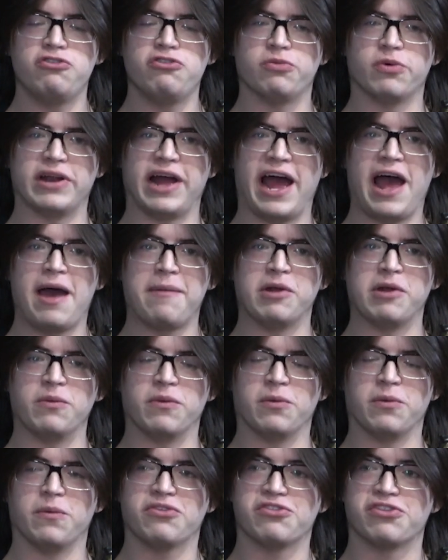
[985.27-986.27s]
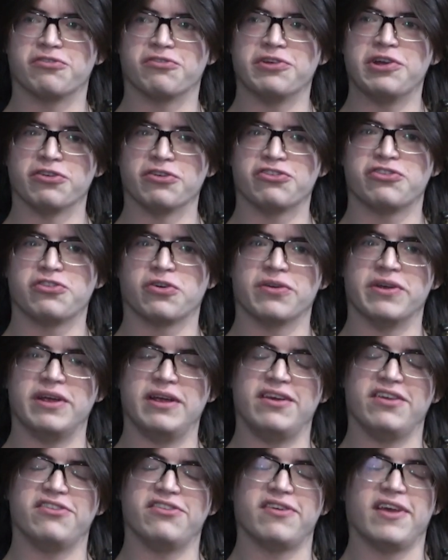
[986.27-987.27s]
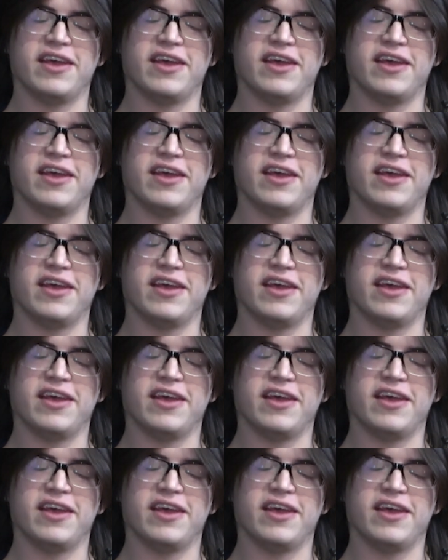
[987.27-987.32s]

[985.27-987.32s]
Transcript: What happened? What's the real story?" Because